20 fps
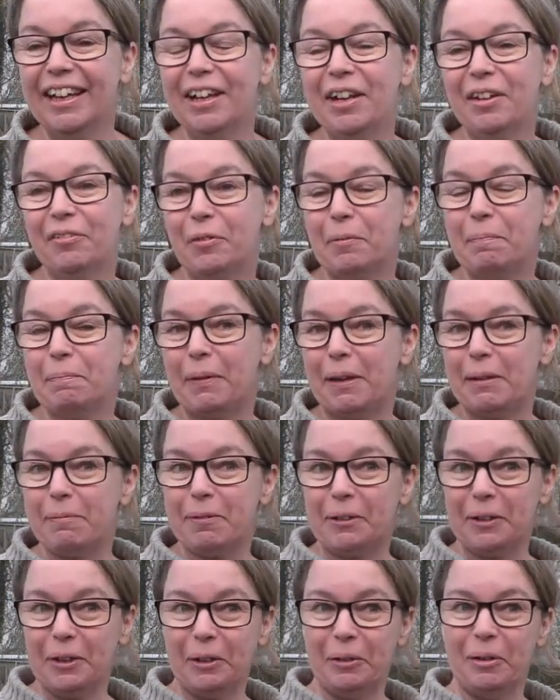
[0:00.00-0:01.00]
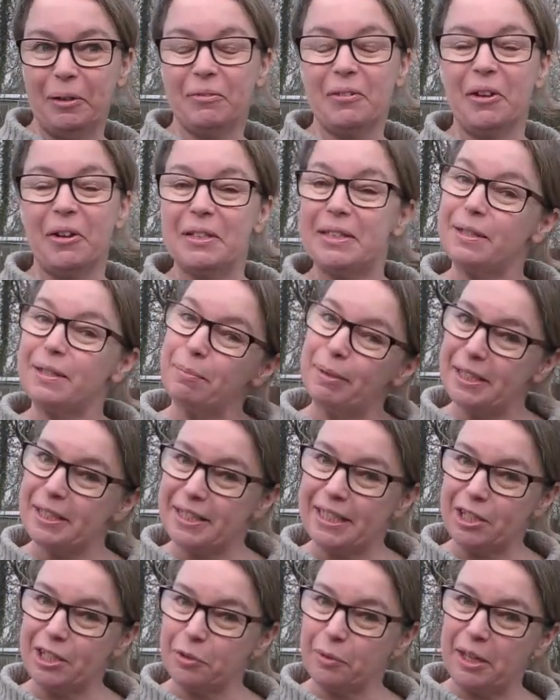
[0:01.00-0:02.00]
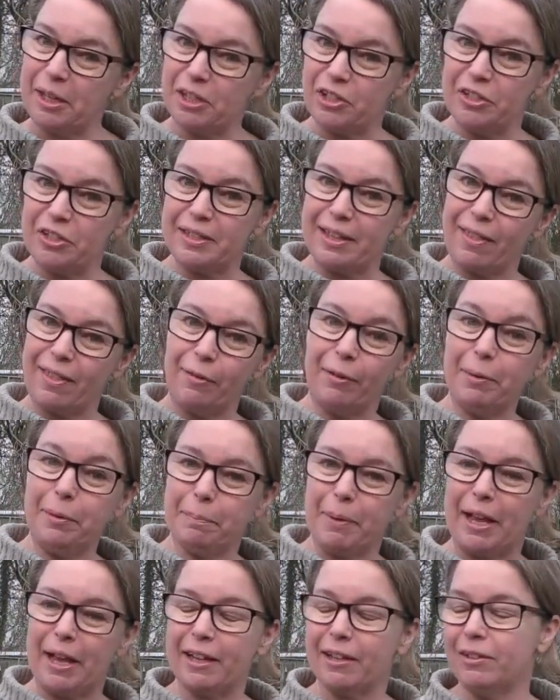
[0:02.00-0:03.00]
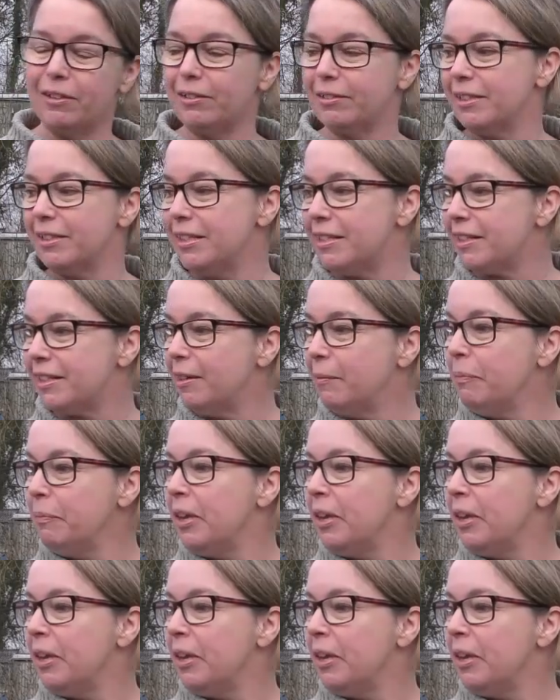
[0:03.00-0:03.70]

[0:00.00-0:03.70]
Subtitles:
from people who have got similar situations in their own back gardens.